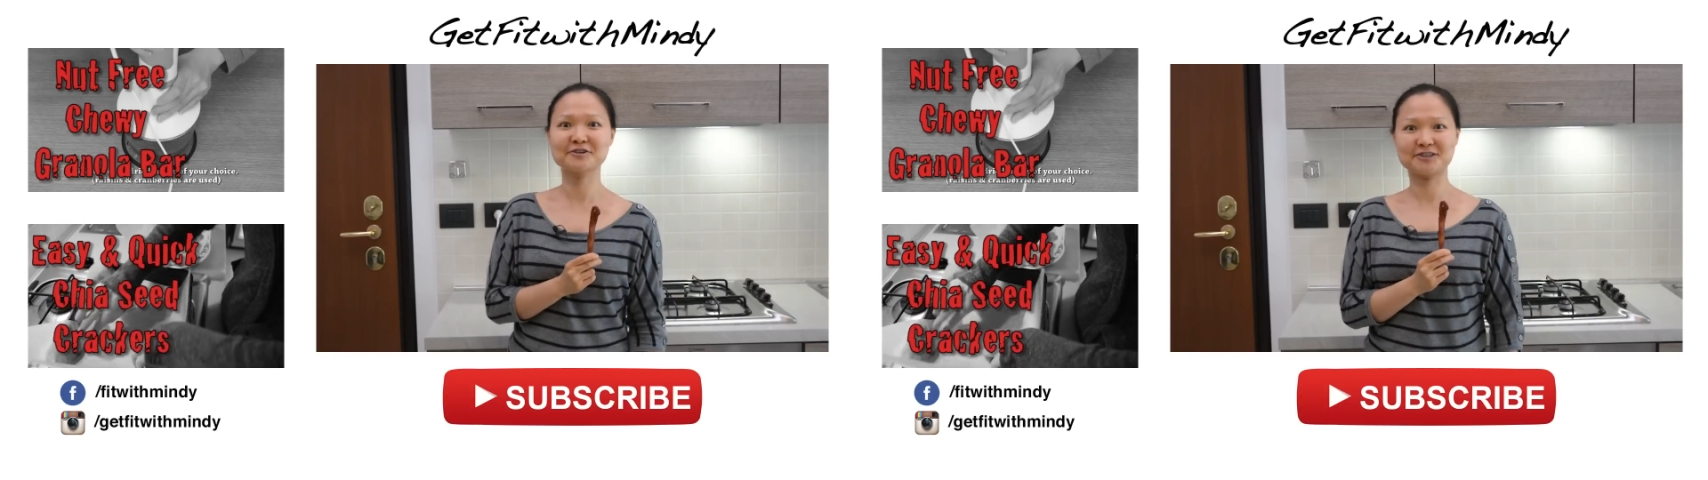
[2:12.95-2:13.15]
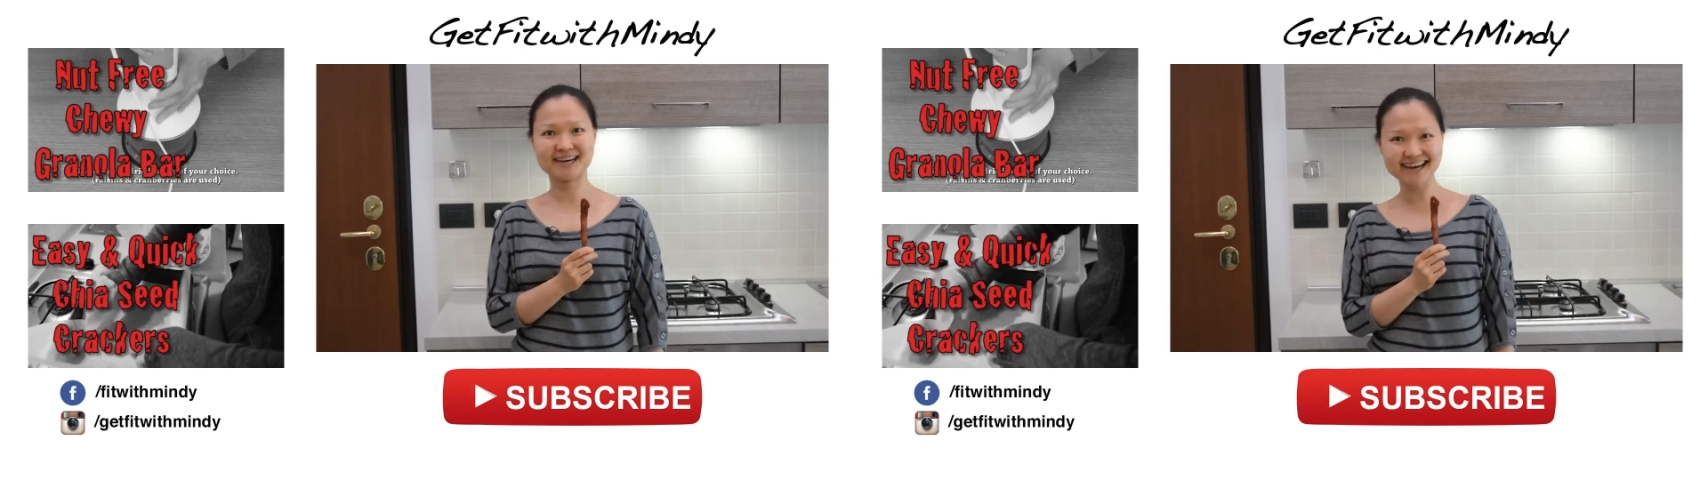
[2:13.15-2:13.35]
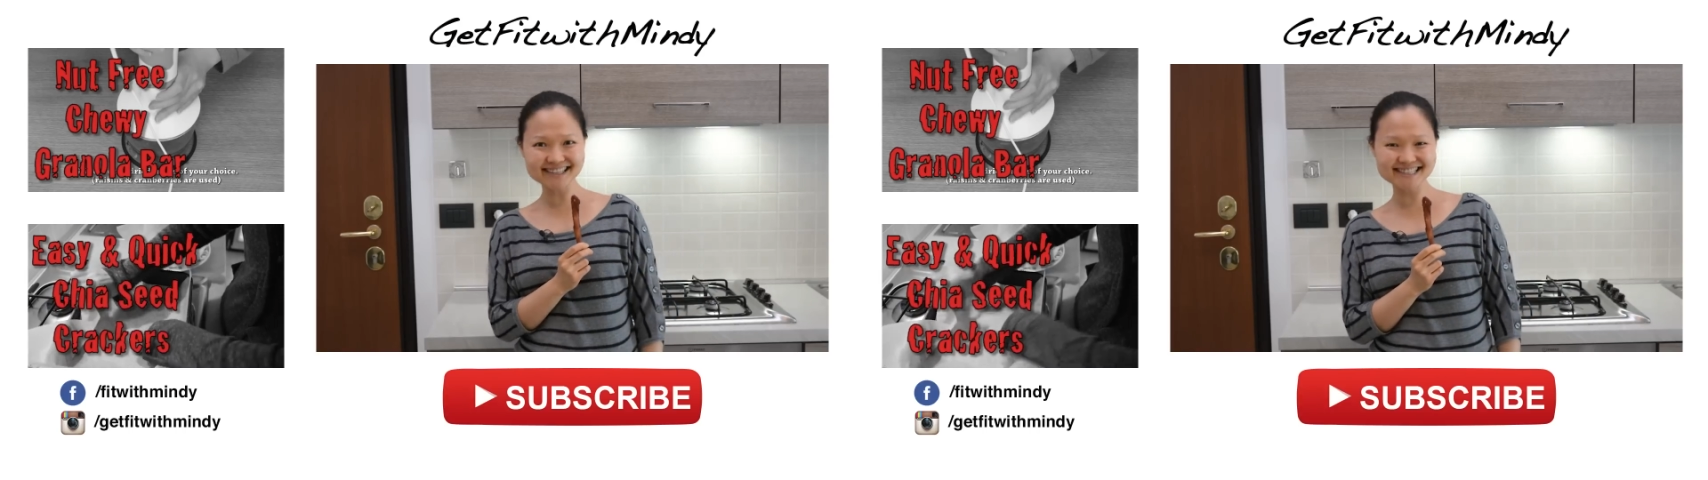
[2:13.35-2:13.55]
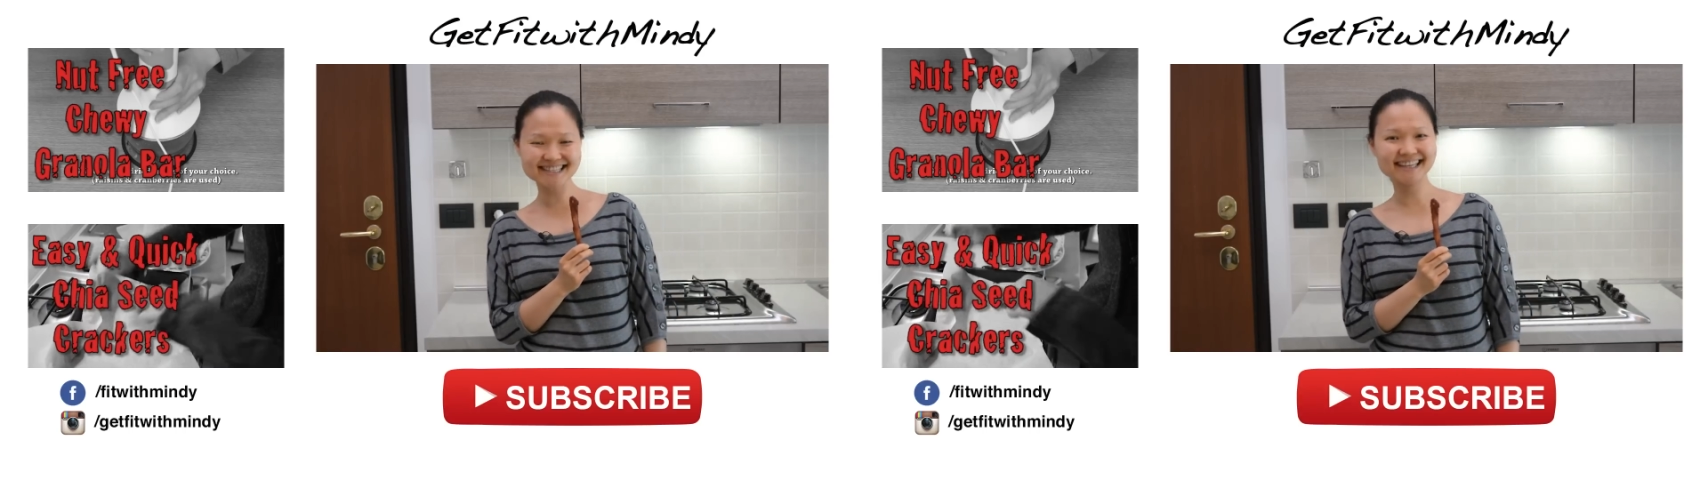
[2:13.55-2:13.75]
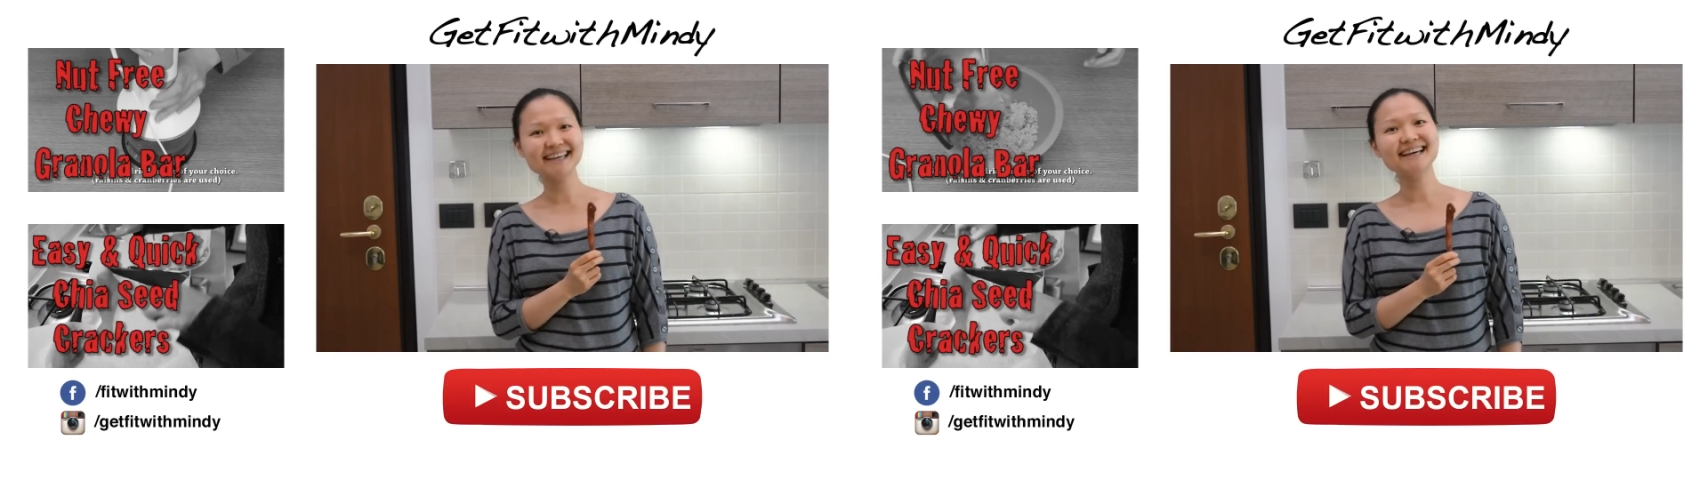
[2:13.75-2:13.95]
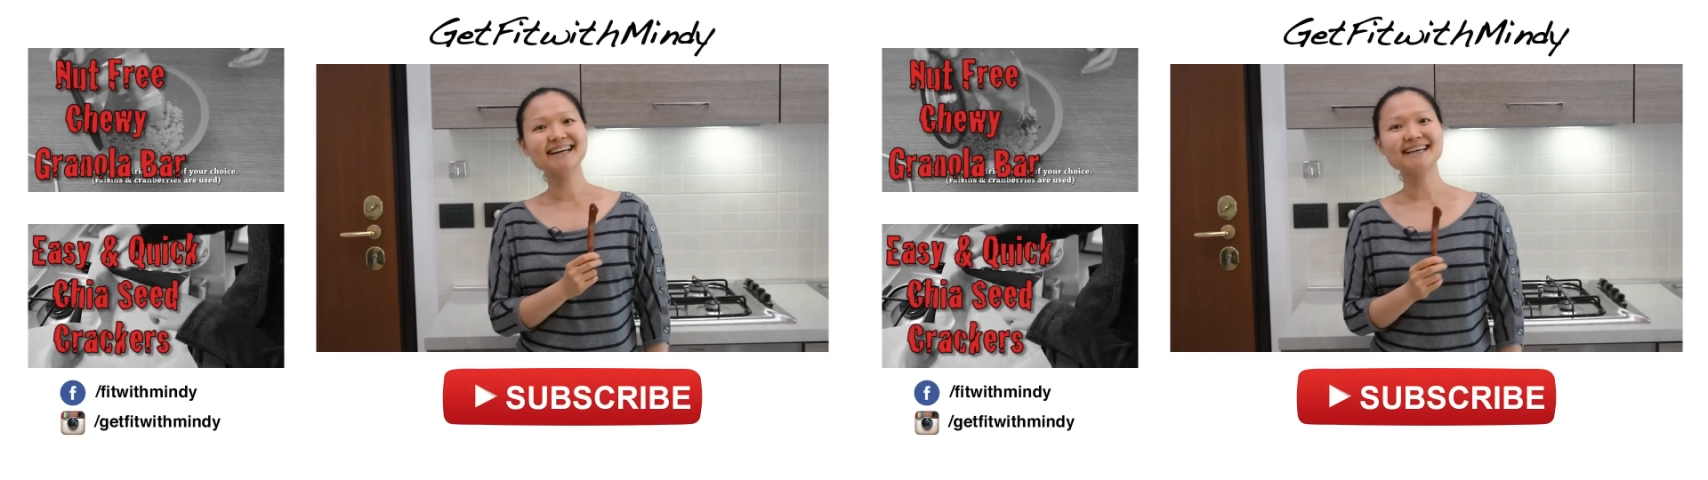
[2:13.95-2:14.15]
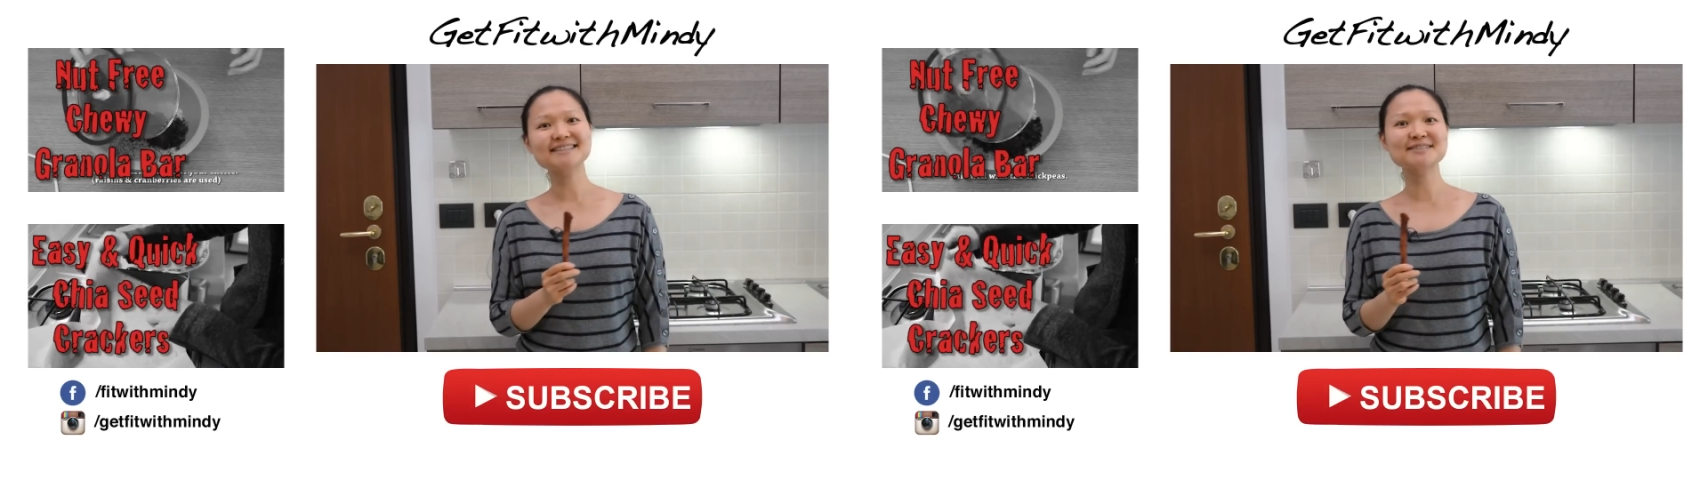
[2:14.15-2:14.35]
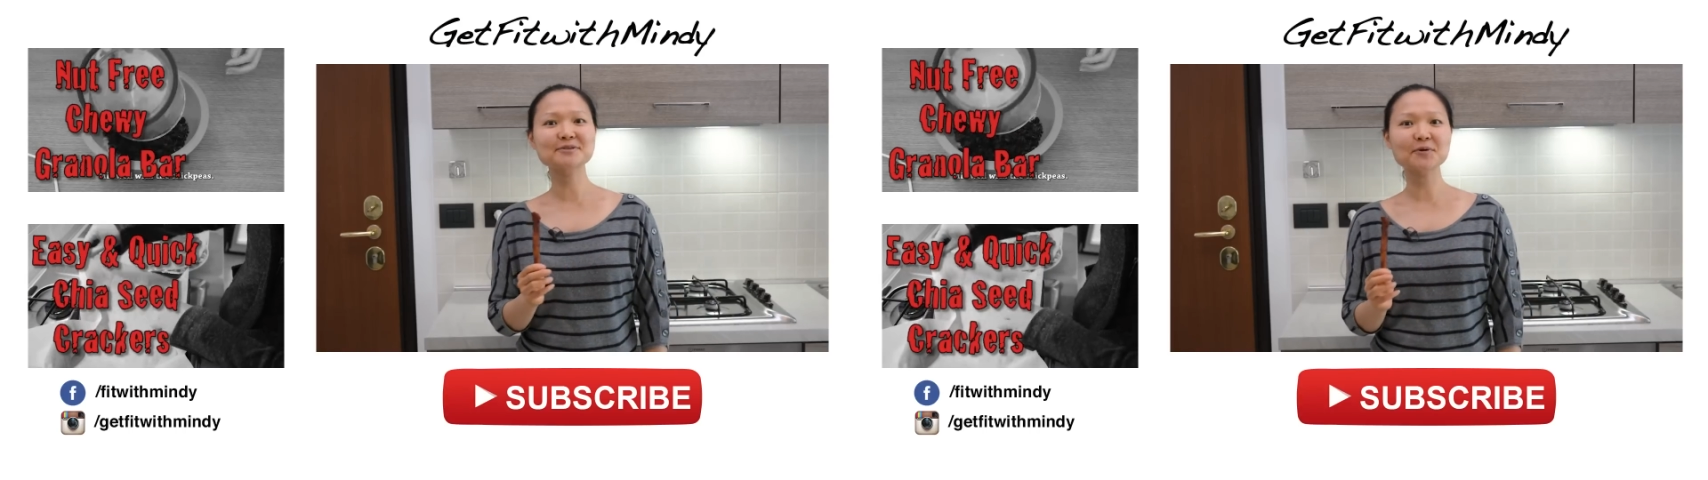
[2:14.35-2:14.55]
Fahrenheit.
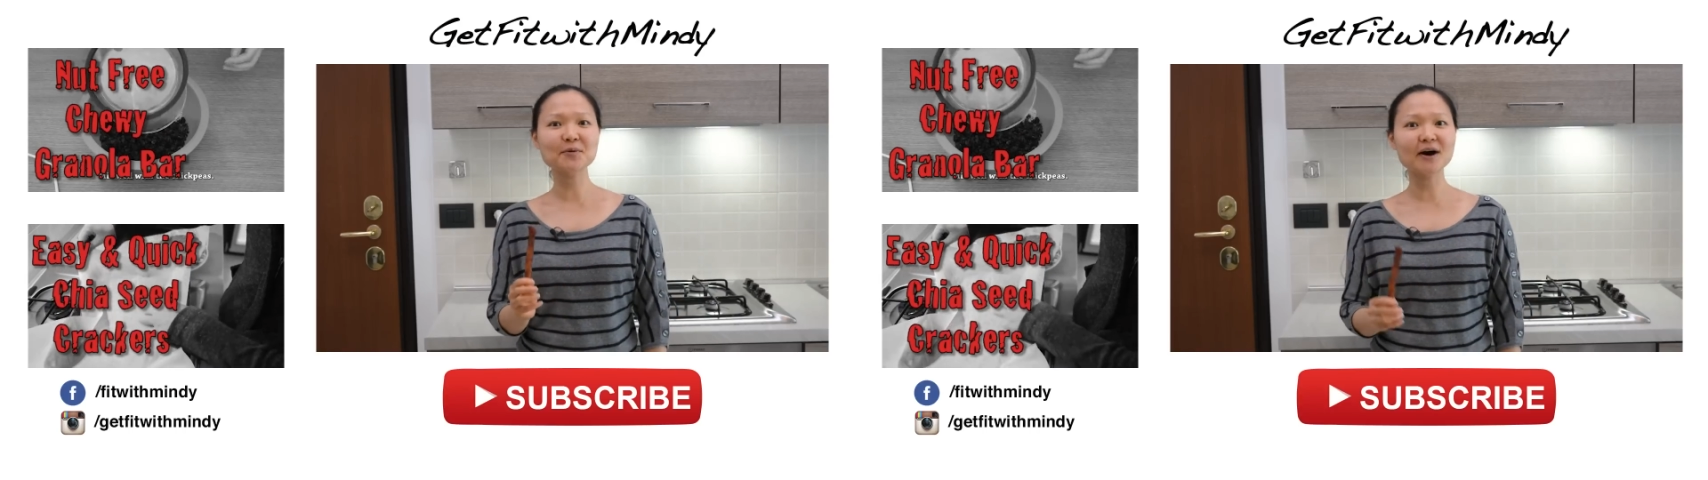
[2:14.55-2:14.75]
And so